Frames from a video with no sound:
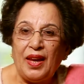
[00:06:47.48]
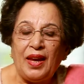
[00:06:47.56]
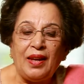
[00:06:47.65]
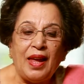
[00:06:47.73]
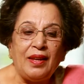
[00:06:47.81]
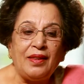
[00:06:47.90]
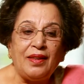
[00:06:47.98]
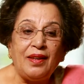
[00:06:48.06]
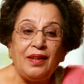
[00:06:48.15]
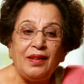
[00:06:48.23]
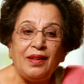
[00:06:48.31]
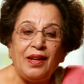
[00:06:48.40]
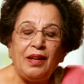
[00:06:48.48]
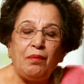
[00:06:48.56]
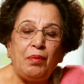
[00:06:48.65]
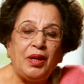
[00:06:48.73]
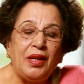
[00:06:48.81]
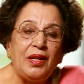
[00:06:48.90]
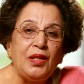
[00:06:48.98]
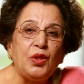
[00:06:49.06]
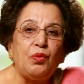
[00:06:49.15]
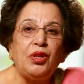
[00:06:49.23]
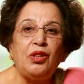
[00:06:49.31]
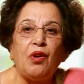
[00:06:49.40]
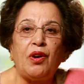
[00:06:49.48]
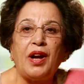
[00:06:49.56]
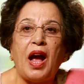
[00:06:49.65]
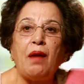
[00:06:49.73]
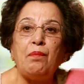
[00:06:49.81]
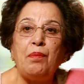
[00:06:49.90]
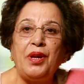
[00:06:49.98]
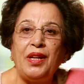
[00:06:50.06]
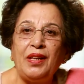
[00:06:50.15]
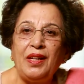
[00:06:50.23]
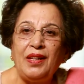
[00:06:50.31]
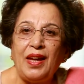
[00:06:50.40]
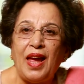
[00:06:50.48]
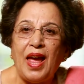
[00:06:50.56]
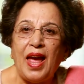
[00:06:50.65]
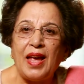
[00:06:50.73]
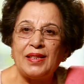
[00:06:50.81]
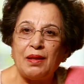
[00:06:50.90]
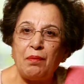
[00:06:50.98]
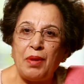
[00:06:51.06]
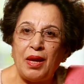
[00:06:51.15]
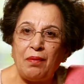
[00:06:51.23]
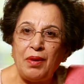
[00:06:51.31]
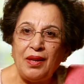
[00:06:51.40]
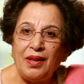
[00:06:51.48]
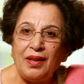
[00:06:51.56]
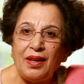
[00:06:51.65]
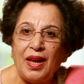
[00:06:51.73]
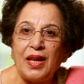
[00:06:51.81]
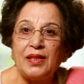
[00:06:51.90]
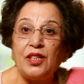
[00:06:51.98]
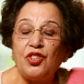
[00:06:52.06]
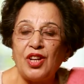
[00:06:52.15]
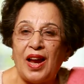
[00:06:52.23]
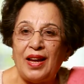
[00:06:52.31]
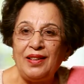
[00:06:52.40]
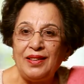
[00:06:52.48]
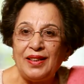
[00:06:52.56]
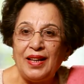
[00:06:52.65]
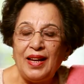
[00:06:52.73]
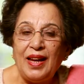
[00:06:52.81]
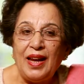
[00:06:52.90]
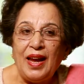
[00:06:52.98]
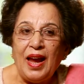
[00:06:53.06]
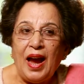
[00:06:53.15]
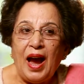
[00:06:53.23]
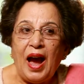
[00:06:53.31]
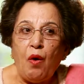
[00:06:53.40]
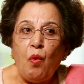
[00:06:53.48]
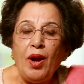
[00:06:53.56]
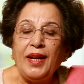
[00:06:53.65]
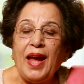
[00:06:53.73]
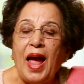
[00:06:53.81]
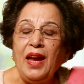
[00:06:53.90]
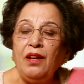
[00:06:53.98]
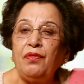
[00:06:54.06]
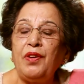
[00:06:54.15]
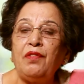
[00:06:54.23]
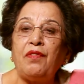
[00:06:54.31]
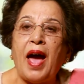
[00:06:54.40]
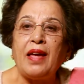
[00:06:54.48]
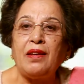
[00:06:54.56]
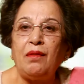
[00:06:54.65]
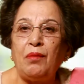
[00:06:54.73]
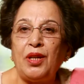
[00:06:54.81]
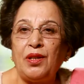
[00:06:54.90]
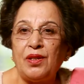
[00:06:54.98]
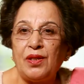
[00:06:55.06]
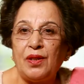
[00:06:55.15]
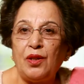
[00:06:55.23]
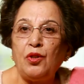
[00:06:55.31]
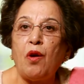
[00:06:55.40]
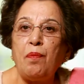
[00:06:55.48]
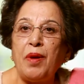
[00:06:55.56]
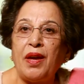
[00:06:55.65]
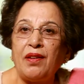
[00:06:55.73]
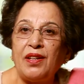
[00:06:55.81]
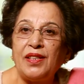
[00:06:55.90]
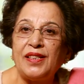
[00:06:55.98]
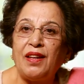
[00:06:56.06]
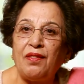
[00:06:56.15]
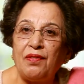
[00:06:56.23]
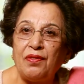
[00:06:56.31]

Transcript: And I think it begins with your upbringing as a baby, as a child. What kind of environment your parents have